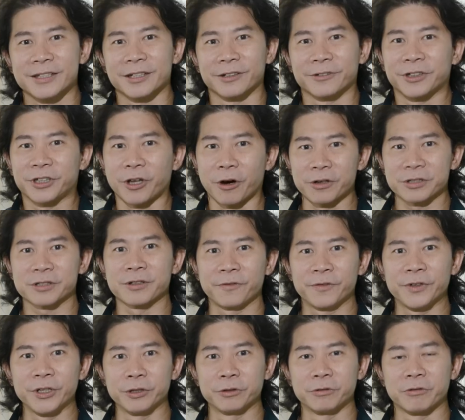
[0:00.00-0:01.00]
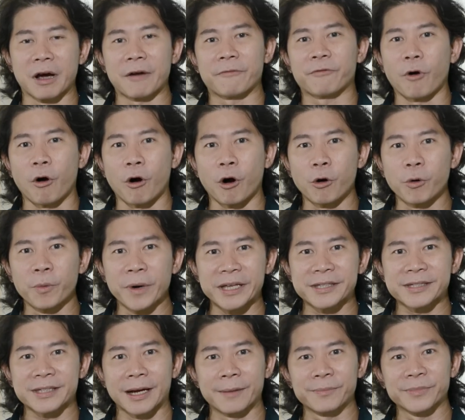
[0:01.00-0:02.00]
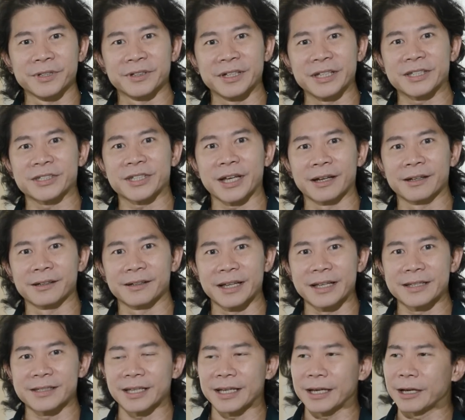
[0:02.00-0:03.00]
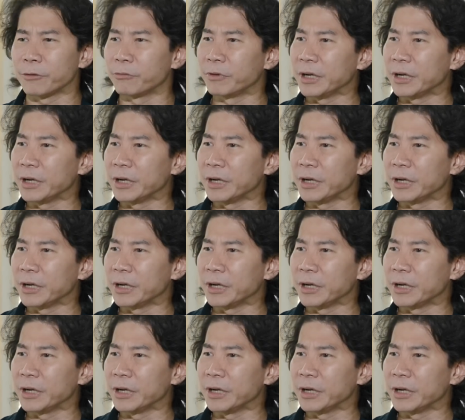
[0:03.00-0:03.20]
So those of you who have always come to this channel and say,